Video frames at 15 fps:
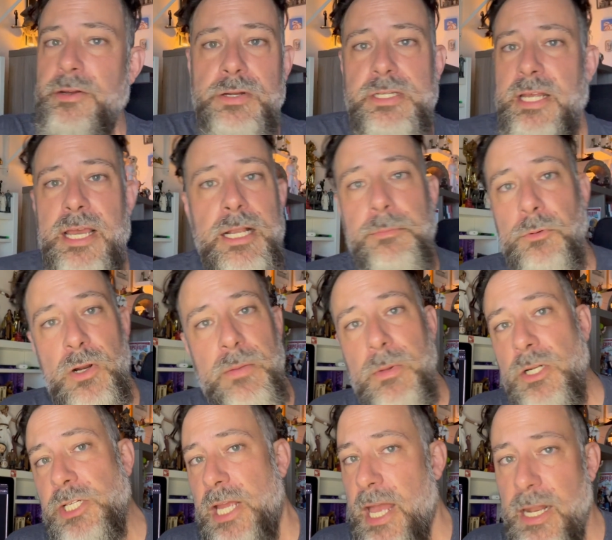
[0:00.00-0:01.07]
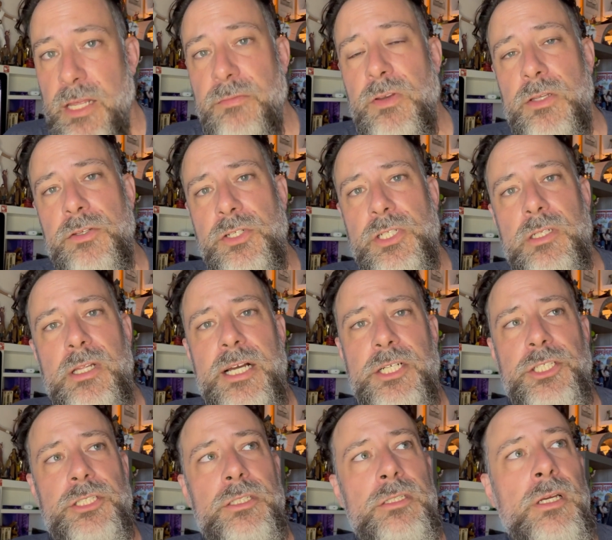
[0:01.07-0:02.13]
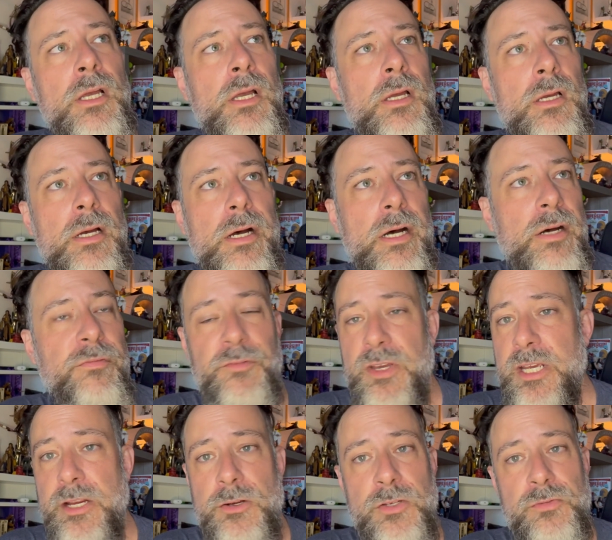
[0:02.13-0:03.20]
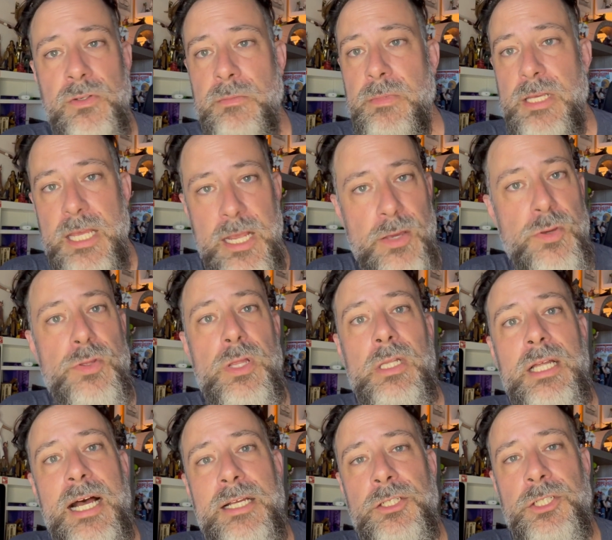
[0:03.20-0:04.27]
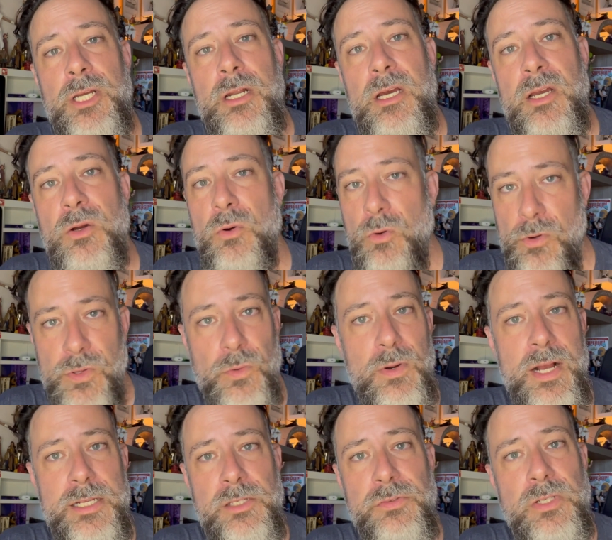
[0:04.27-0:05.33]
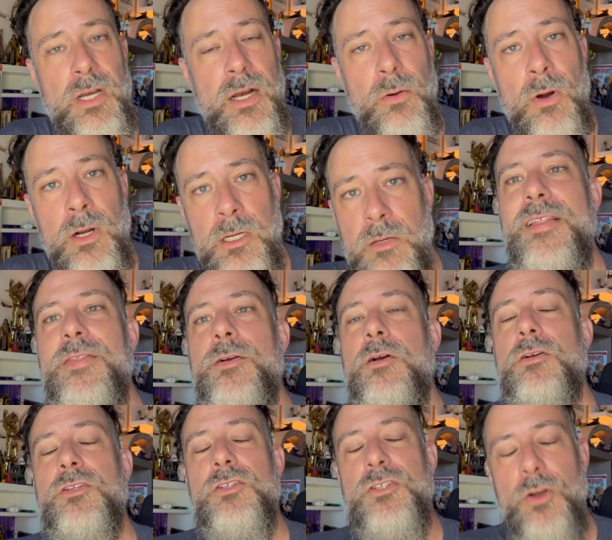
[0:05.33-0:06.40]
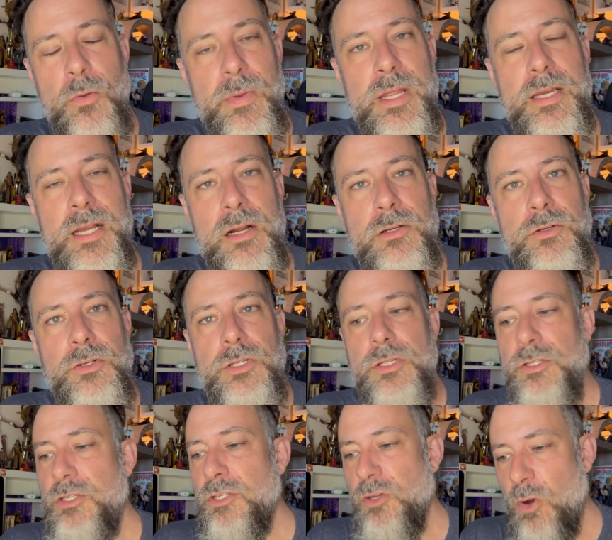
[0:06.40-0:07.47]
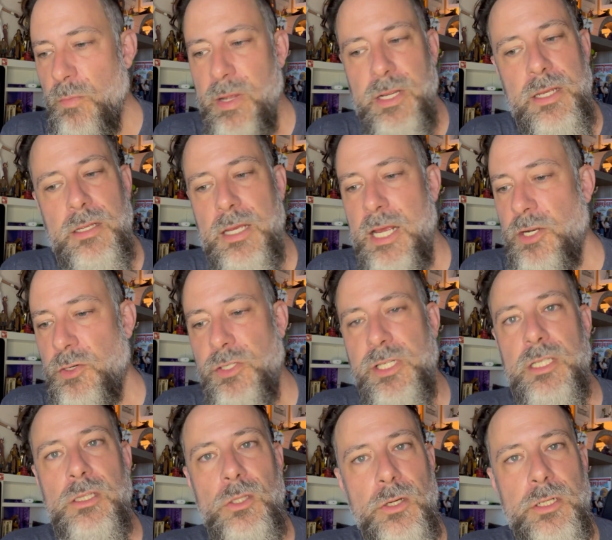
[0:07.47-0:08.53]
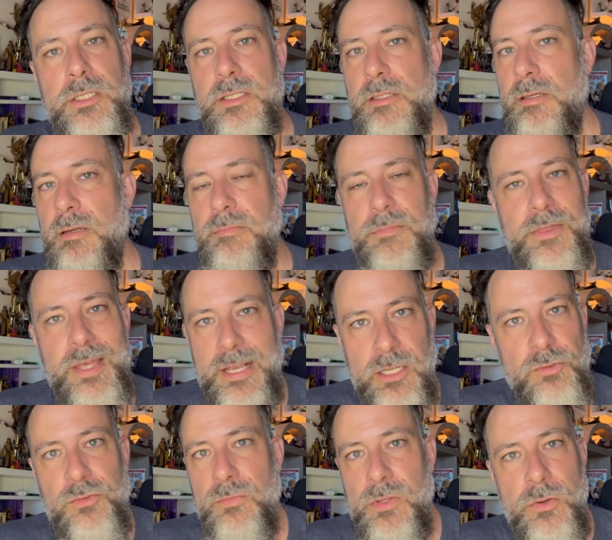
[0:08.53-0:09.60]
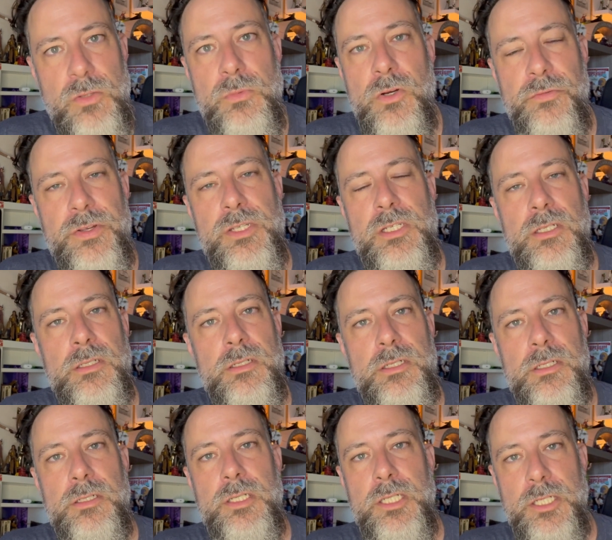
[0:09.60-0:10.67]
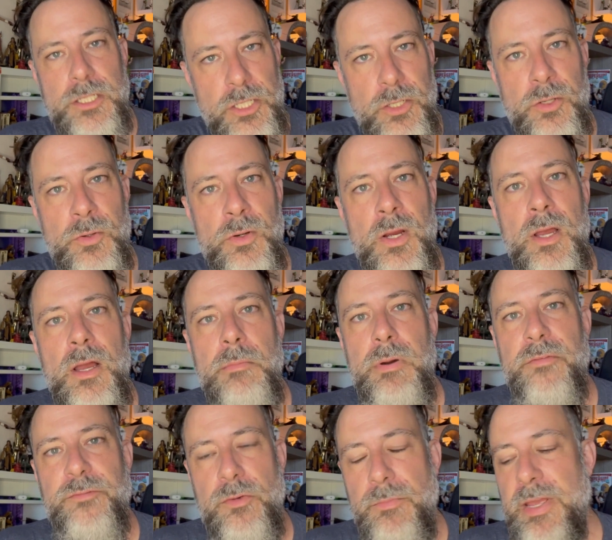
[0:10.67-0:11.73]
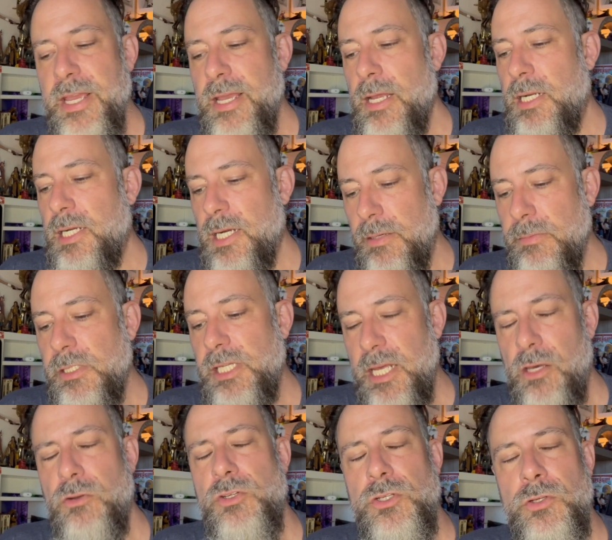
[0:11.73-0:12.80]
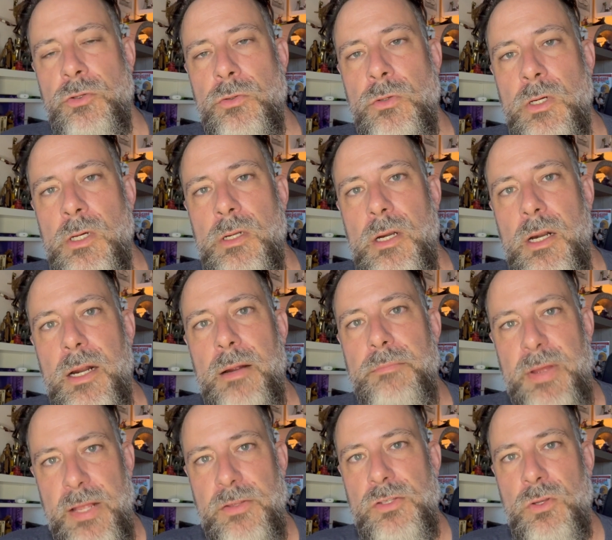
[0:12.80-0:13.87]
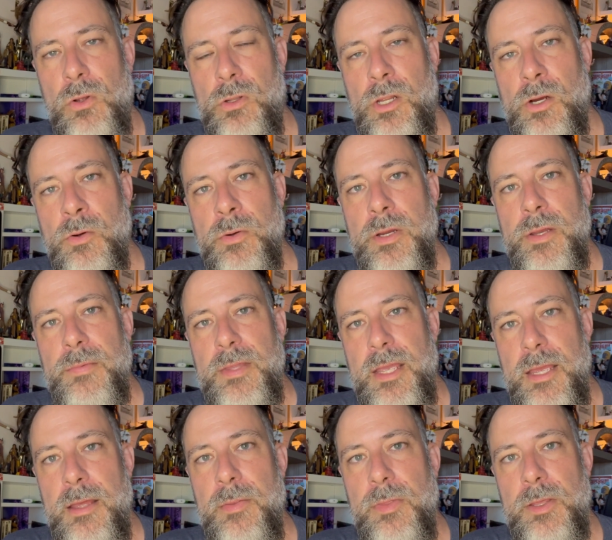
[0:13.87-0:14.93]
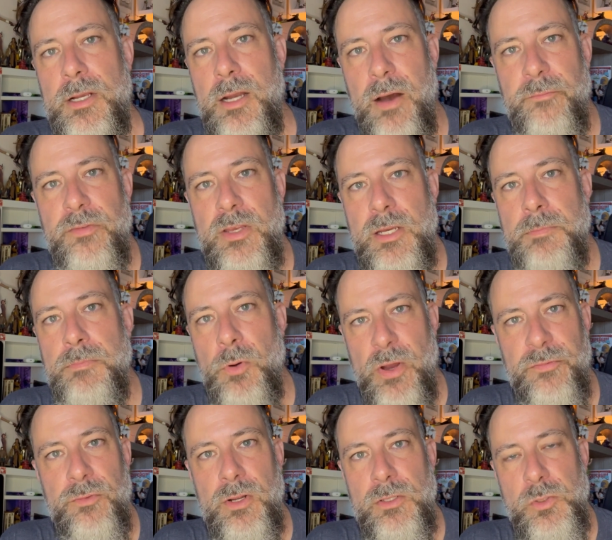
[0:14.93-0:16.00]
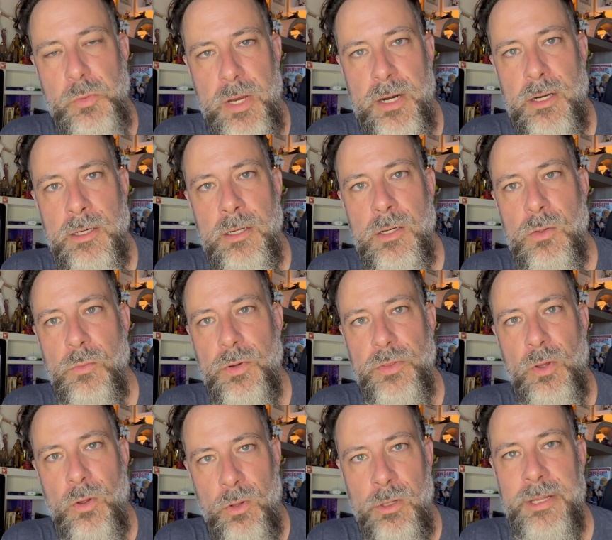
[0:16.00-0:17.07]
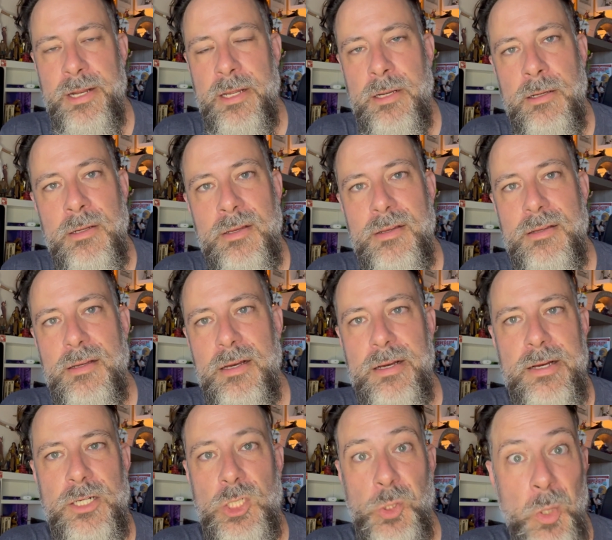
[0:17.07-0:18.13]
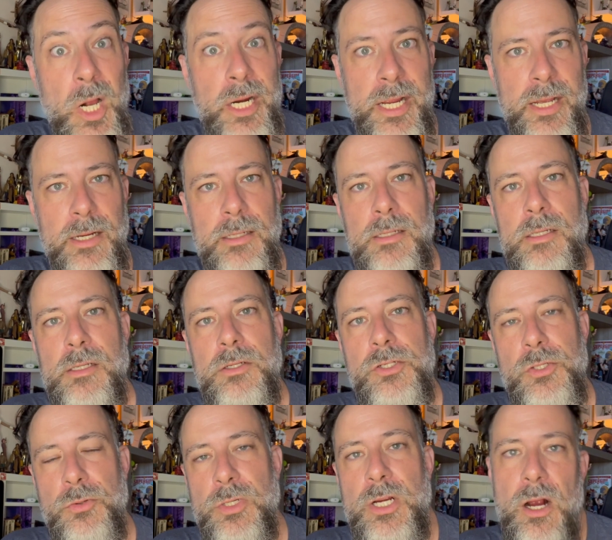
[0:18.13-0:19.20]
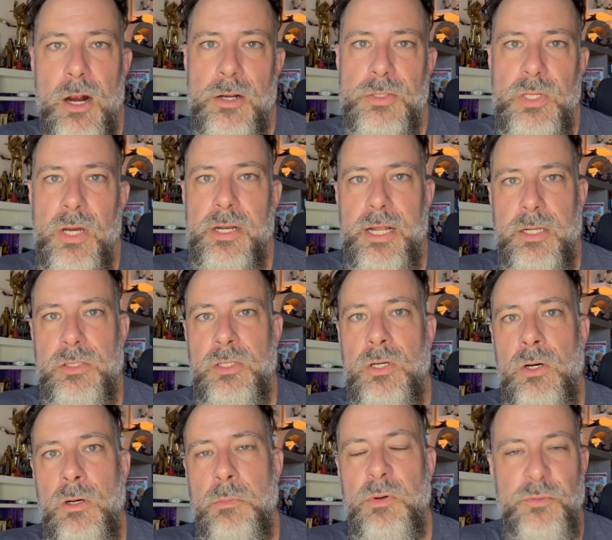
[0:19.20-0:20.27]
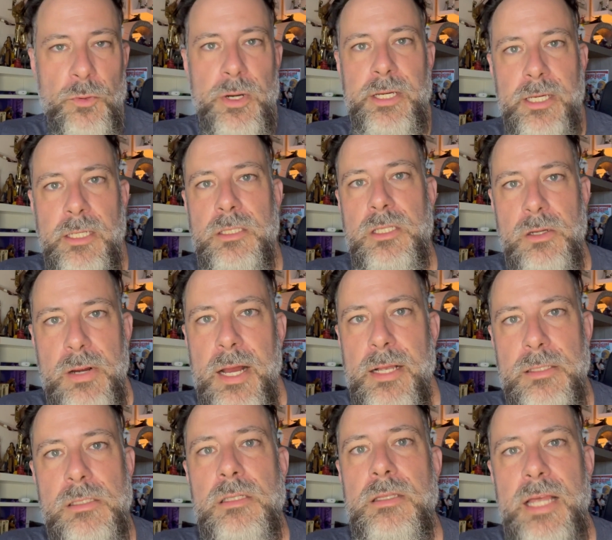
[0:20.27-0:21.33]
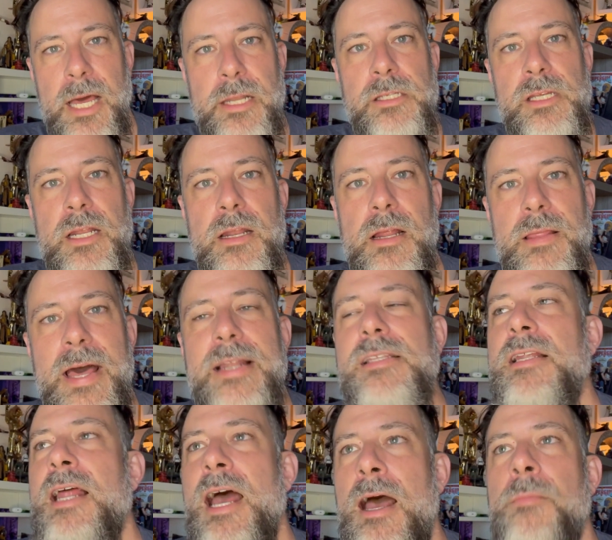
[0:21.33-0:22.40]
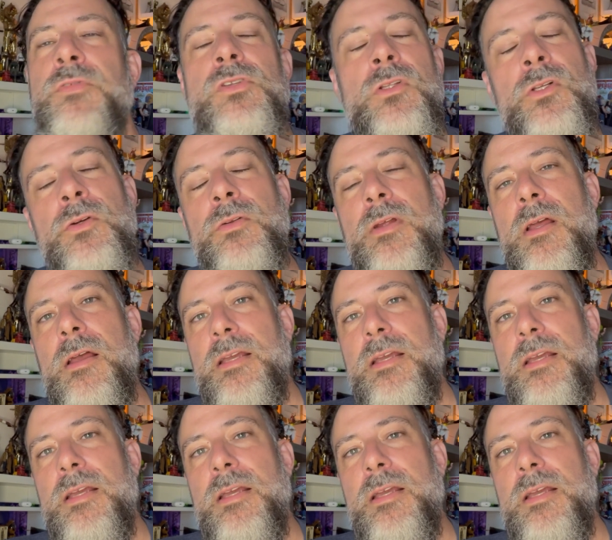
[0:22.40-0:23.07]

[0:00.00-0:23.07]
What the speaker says: to take pretty much any Vintage Collection figures from either The Last Jedi or The Rise of Skywalker. There are so many characters and so many interesting looks and things from those movies to do, but for me, it comes down to Ben Solo in the comfy boyfriend sweater with the hole in it, shrugging to the guards on Exegol before he kicks their ass. That is it. That is an absolute,